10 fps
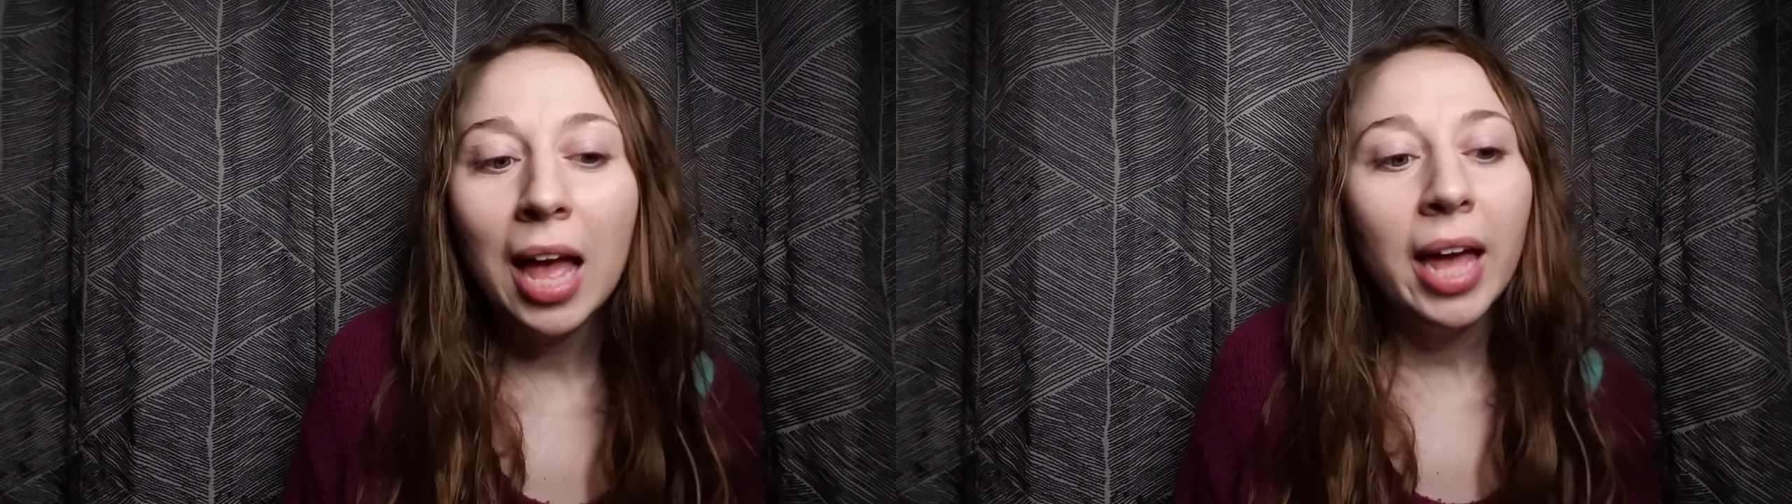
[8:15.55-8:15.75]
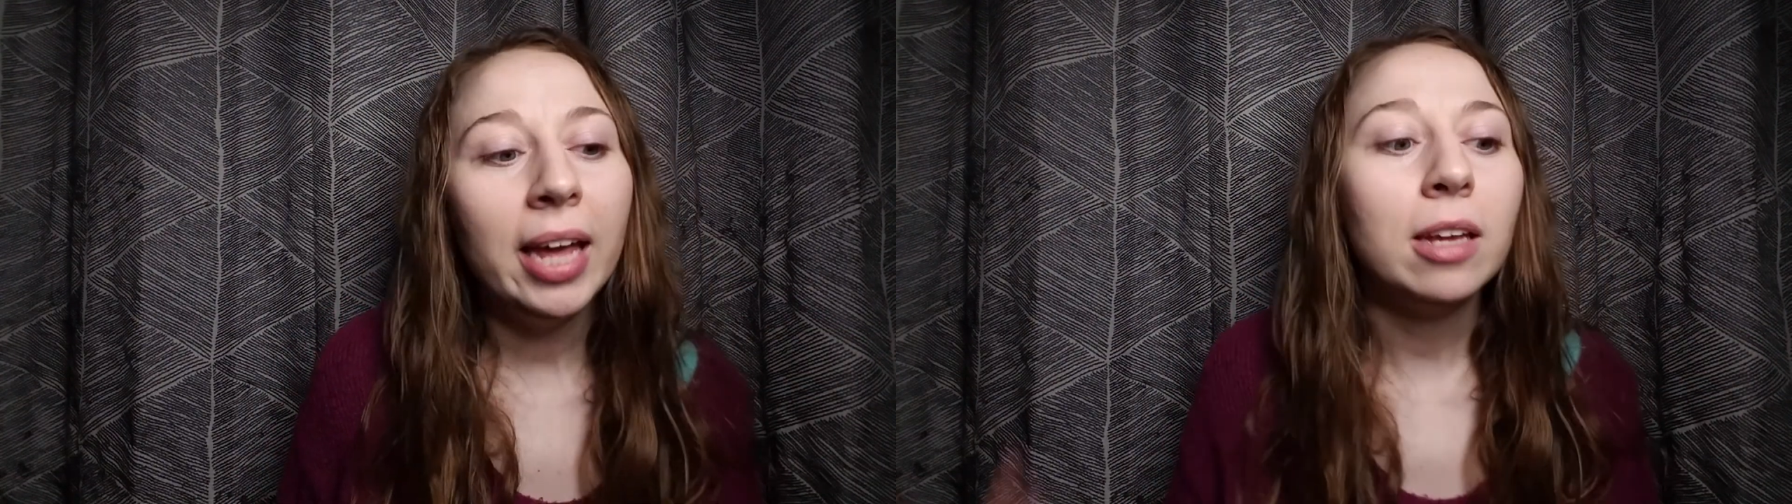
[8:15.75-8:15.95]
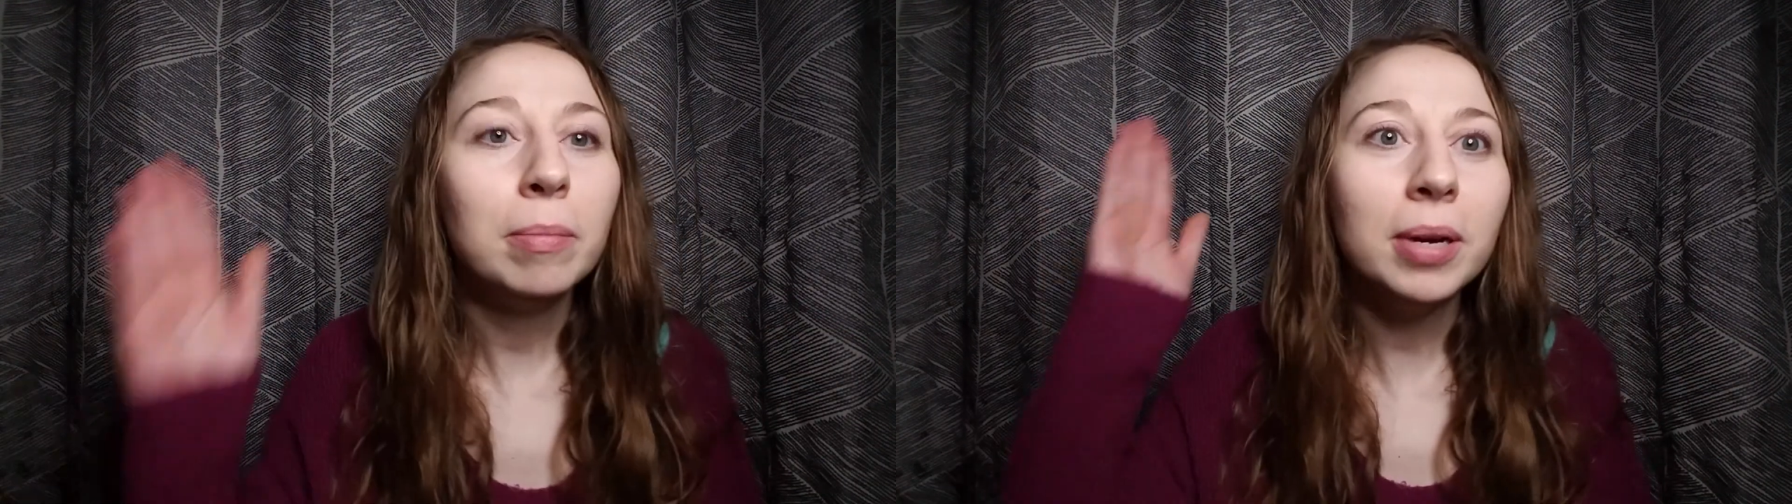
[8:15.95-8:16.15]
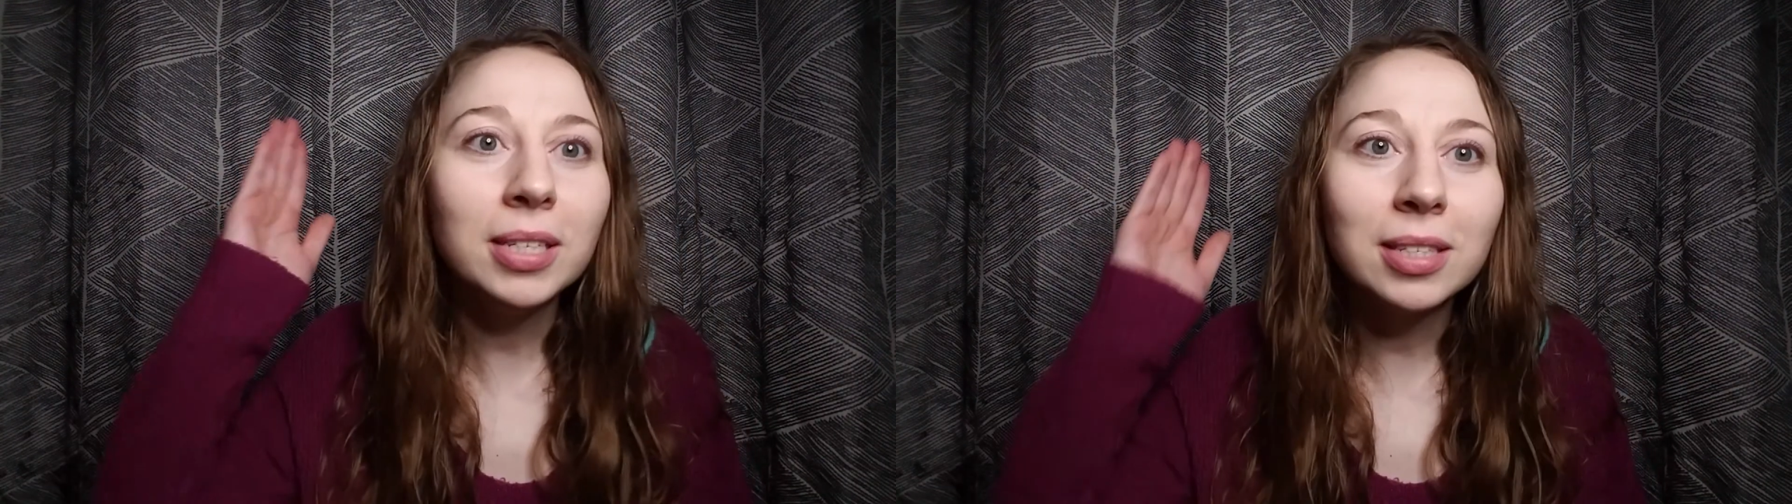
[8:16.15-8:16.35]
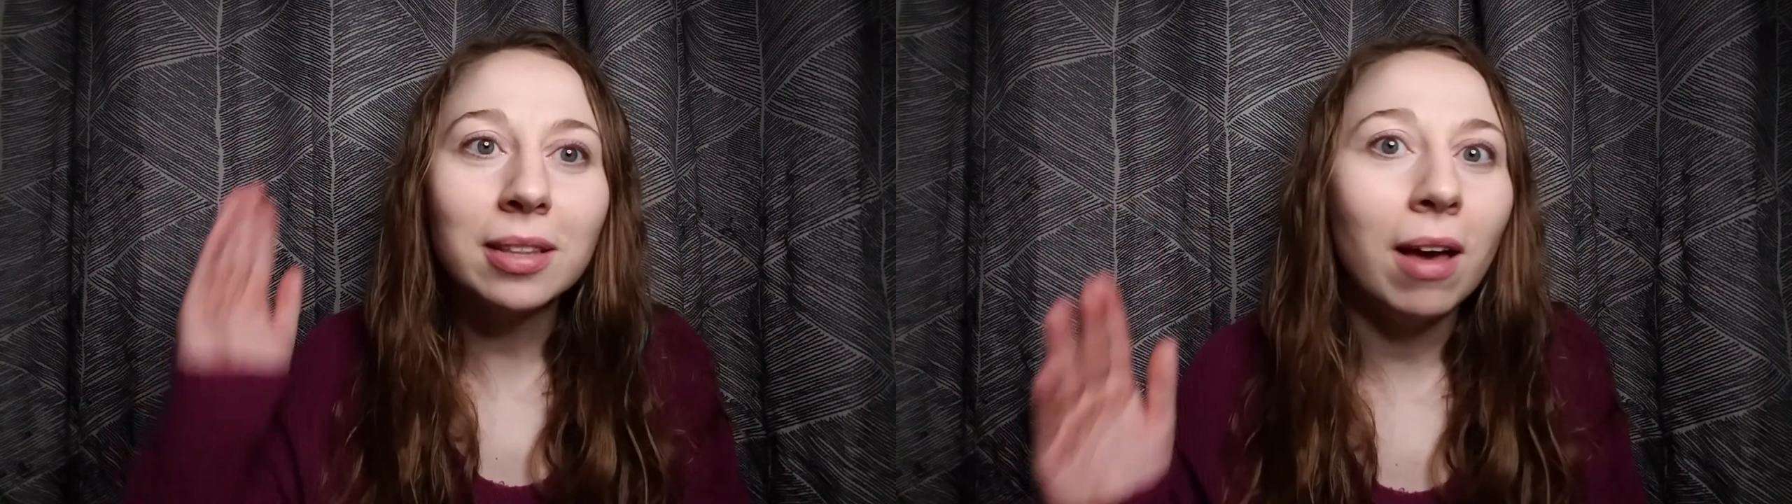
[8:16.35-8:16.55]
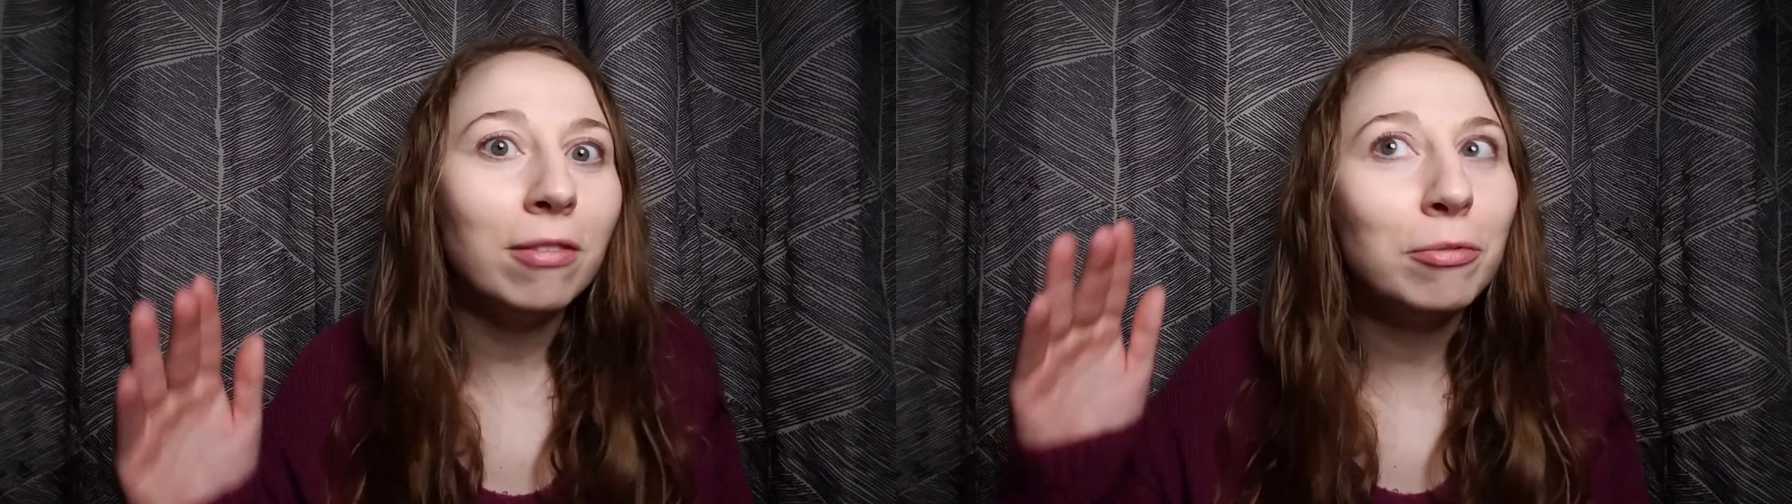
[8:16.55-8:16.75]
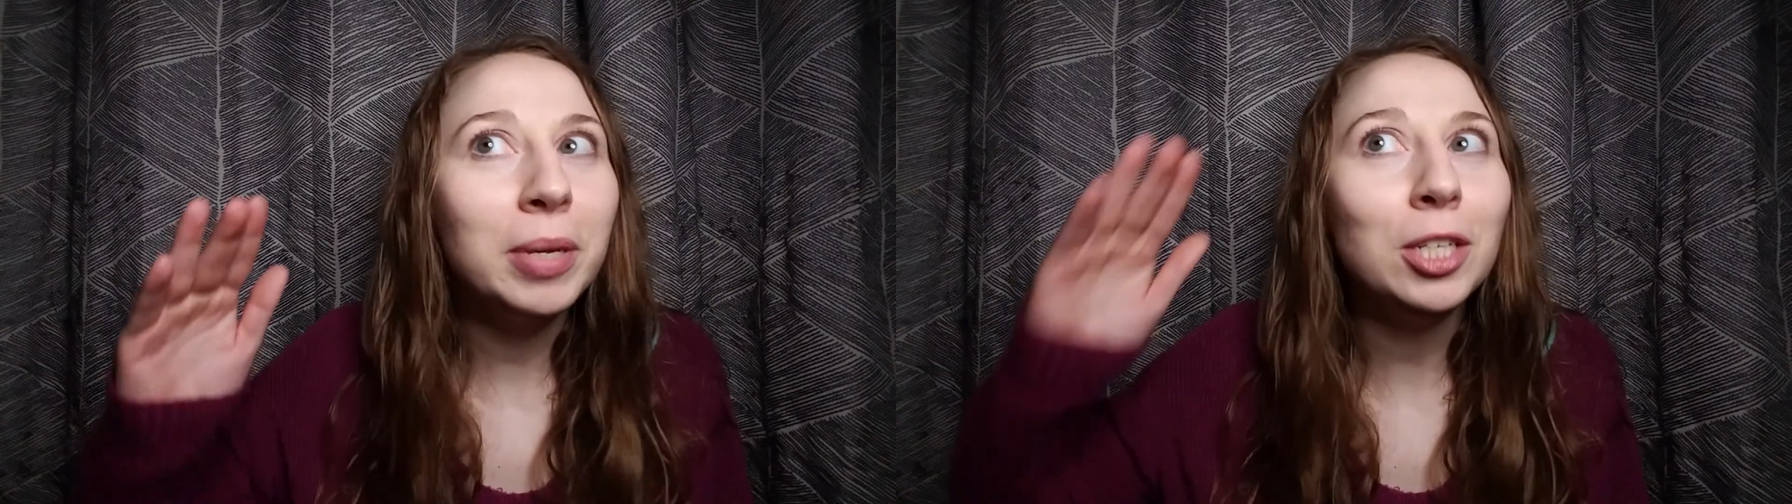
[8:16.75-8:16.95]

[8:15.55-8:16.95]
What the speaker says: He must love me